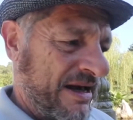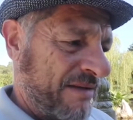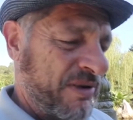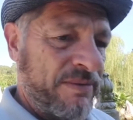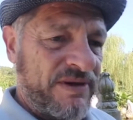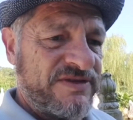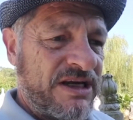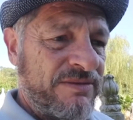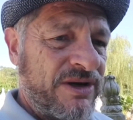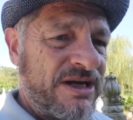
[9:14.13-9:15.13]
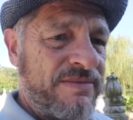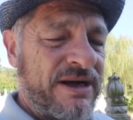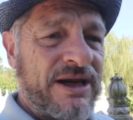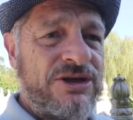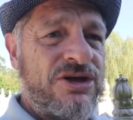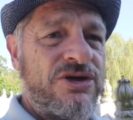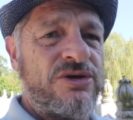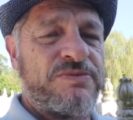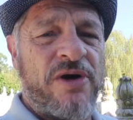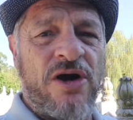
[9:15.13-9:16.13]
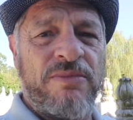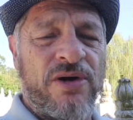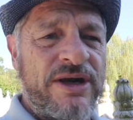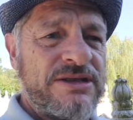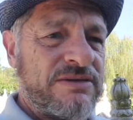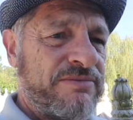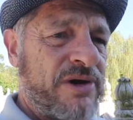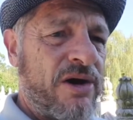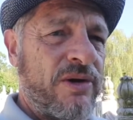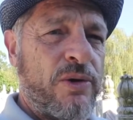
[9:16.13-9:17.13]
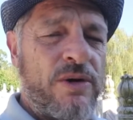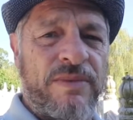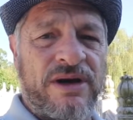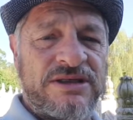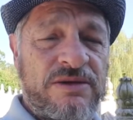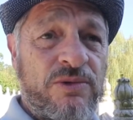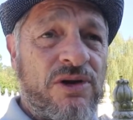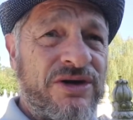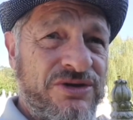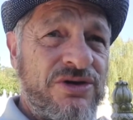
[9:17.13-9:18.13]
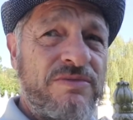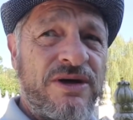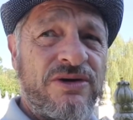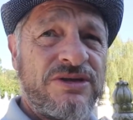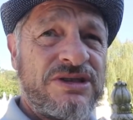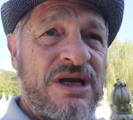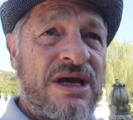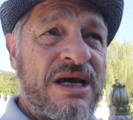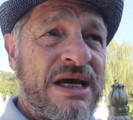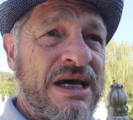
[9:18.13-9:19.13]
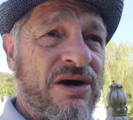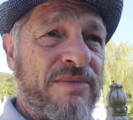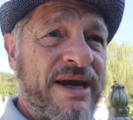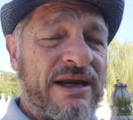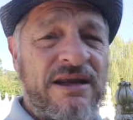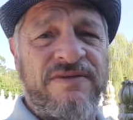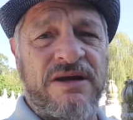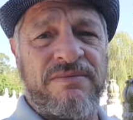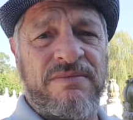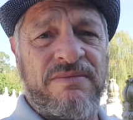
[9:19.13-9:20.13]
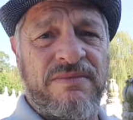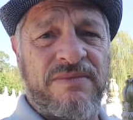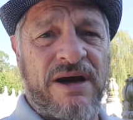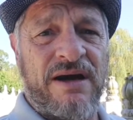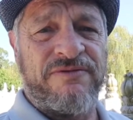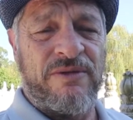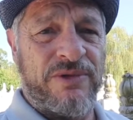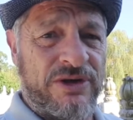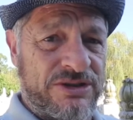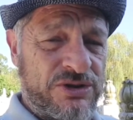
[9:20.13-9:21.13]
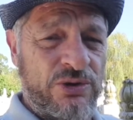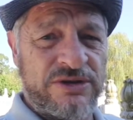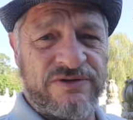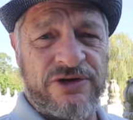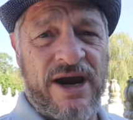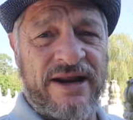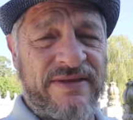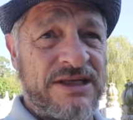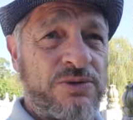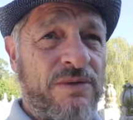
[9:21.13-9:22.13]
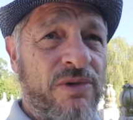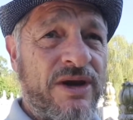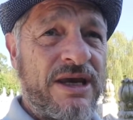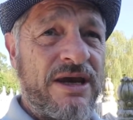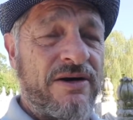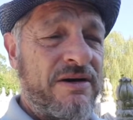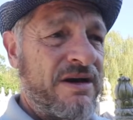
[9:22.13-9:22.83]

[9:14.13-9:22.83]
People have said to me, yeah, but Glenn, you use pro bodies and pro equipment. I said, well, I do, because I make a living from these tools of trade, and that's what my gear,